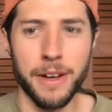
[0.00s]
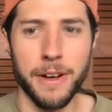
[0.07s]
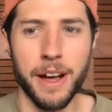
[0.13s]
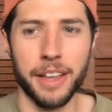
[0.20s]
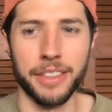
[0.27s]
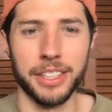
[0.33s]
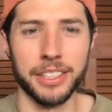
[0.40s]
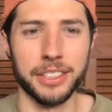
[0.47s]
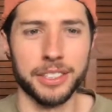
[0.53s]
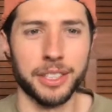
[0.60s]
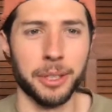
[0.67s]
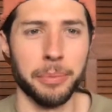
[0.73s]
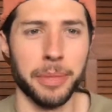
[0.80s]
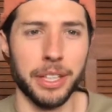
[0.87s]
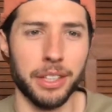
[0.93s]
I think this is going
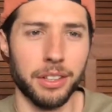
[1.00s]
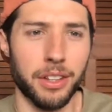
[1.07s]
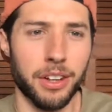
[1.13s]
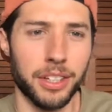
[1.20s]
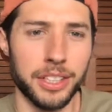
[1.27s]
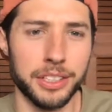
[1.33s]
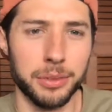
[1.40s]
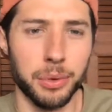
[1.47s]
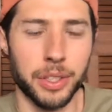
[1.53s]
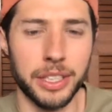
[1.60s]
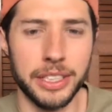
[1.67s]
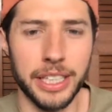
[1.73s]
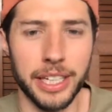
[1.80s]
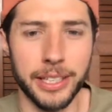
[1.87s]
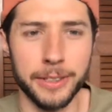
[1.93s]
to be the longest one
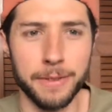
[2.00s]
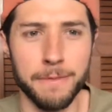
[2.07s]
yet.